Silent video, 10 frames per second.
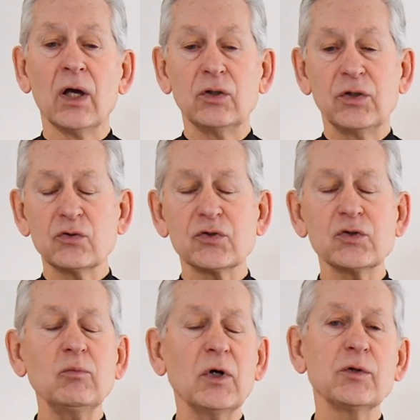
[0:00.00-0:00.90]
there's
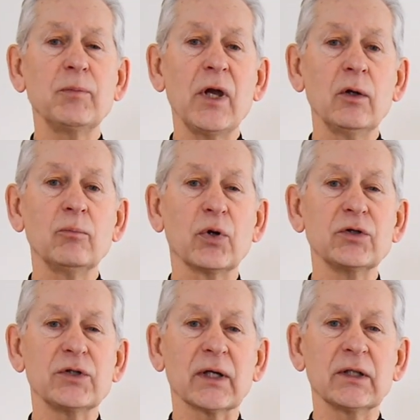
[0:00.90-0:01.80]
so much being
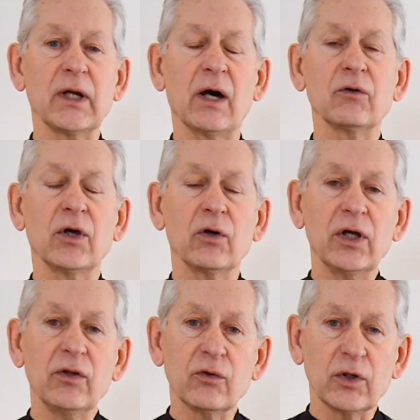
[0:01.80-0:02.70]
projected out there,
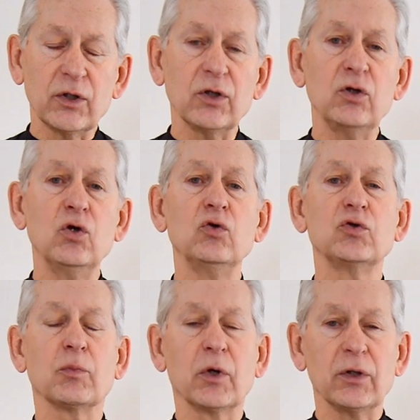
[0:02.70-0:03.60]
either in the
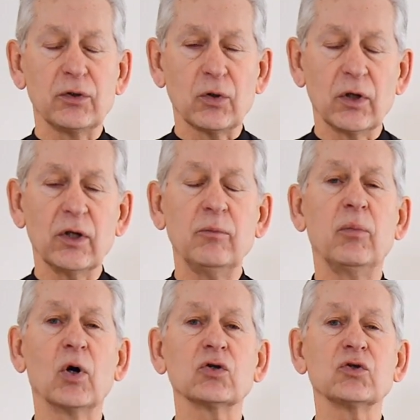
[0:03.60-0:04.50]
newsprint or in
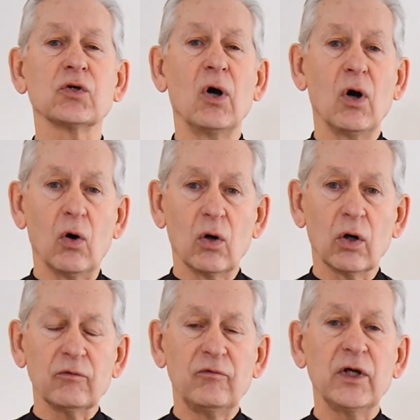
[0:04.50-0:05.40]
books
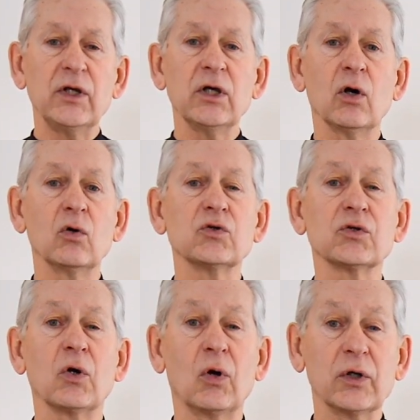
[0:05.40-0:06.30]
or
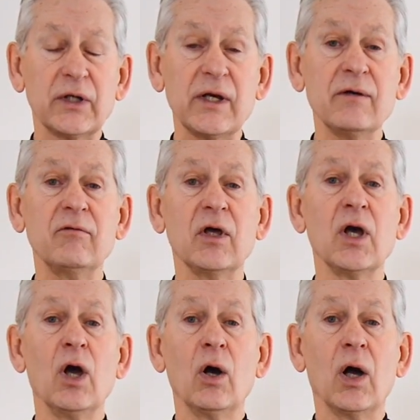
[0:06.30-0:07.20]
videos or
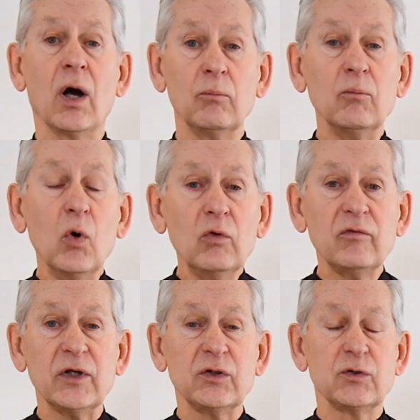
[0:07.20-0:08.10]
TV,
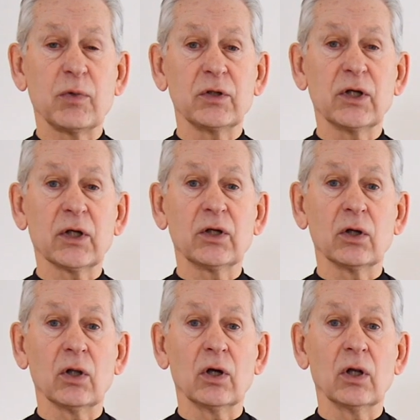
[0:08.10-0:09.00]
movies
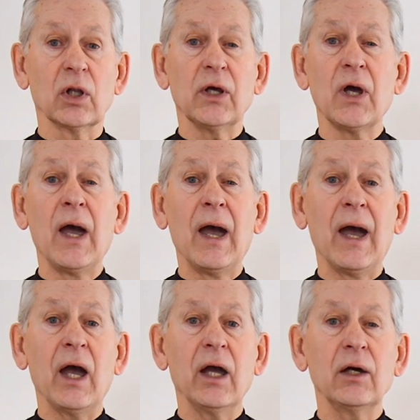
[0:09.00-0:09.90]
particularly.
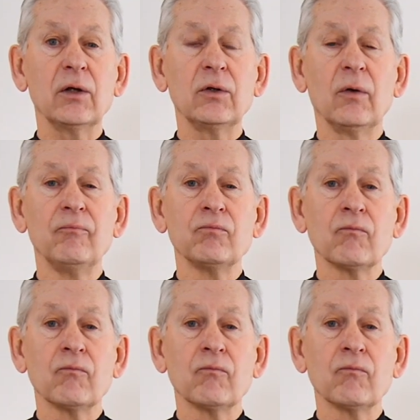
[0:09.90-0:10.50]
And